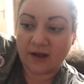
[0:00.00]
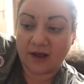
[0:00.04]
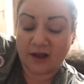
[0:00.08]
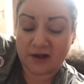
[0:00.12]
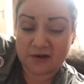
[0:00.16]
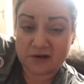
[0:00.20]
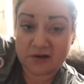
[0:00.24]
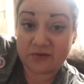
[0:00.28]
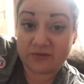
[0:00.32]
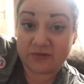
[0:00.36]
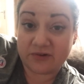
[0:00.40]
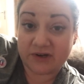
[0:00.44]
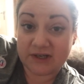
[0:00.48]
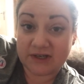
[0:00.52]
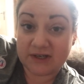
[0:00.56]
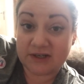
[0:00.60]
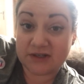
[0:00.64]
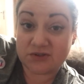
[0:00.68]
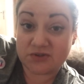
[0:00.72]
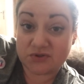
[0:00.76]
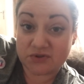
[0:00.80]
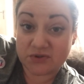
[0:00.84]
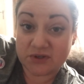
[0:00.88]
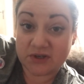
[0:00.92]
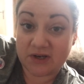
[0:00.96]
And I really
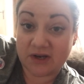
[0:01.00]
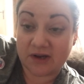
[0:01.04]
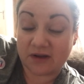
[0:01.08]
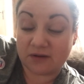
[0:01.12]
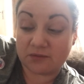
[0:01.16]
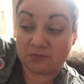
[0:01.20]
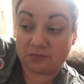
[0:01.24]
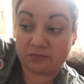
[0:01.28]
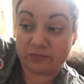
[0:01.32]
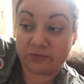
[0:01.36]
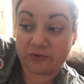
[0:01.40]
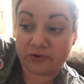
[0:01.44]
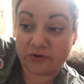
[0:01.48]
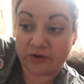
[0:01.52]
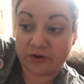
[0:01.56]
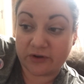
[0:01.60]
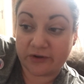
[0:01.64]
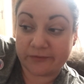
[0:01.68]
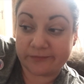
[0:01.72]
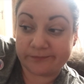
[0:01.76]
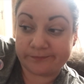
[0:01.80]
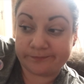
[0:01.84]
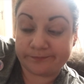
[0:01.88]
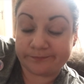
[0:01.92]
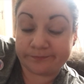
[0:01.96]
enjoyed it.
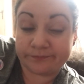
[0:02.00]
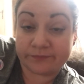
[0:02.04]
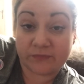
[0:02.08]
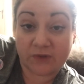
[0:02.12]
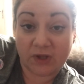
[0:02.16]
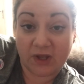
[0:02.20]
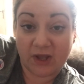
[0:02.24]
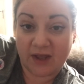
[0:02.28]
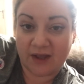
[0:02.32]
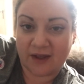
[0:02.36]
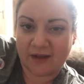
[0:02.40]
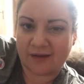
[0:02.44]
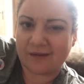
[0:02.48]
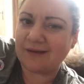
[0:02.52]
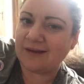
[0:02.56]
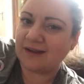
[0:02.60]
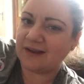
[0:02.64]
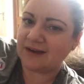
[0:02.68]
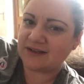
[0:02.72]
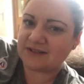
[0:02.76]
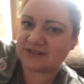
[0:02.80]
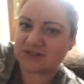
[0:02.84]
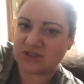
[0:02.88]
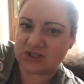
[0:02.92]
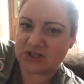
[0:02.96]
So yeah, it
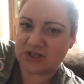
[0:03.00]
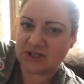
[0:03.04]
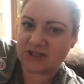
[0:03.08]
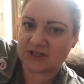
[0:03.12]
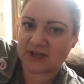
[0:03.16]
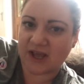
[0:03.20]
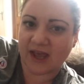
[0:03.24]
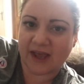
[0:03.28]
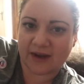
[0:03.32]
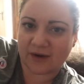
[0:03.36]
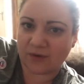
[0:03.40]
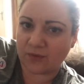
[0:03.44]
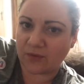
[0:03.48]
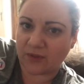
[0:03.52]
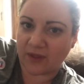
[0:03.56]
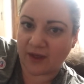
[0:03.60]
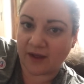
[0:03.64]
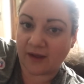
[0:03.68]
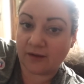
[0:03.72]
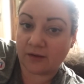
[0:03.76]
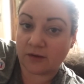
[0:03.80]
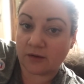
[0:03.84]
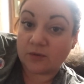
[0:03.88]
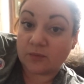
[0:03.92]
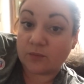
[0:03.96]
is cheat day and all
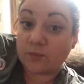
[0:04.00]
that.